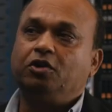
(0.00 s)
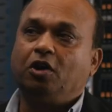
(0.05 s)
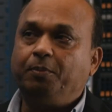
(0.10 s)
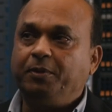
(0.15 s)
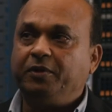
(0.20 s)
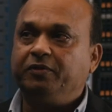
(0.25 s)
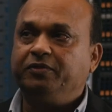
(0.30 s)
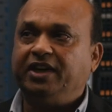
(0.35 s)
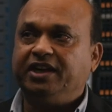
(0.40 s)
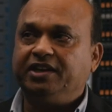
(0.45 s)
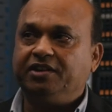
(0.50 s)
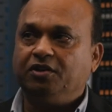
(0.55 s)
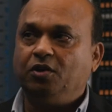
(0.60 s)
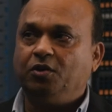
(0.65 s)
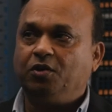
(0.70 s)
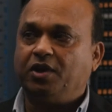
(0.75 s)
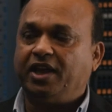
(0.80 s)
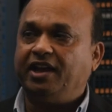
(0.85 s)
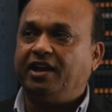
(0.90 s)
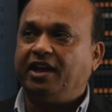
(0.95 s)
top of that,
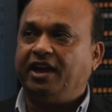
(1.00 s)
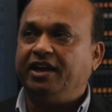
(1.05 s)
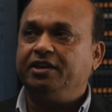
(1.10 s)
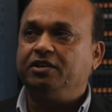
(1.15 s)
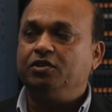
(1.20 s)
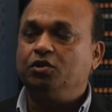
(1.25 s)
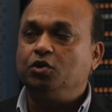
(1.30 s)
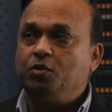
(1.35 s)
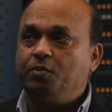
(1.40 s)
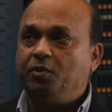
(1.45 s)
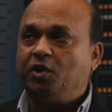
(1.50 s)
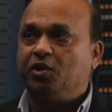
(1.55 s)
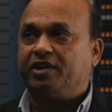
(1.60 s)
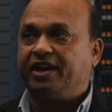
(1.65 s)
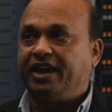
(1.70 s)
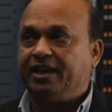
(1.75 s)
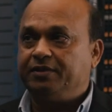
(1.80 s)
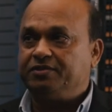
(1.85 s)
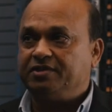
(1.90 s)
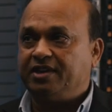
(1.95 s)
you can add 2 more
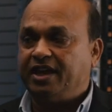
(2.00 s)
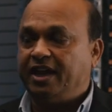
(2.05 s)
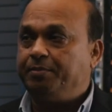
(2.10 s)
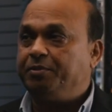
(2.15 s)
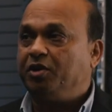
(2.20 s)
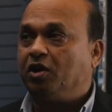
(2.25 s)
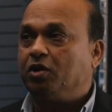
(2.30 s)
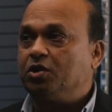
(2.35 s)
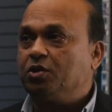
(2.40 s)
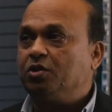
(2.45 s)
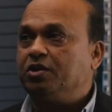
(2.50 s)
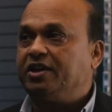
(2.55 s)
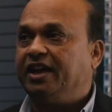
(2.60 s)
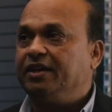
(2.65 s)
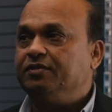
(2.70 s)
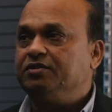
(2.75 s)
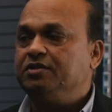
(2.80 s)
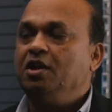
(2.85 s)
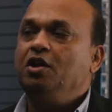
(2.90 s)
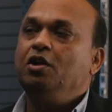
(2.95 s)
drives, M.2
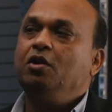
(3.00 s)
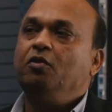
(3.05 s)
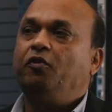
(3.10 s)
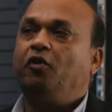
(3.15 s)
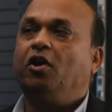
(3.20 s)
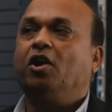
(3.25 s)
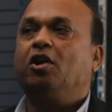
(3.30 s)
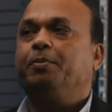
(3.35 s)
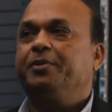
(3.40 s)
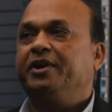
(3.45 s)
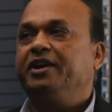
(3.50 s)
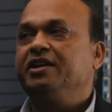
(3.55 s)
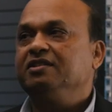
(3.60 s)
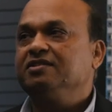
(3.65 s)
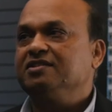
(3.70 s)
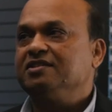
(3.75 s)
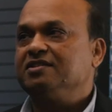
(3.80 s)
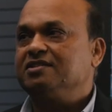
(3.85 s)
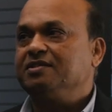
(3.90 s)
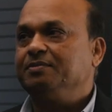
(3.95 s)
drives, for operating
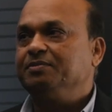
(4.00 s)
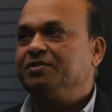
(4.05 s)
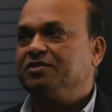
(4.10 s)
systems.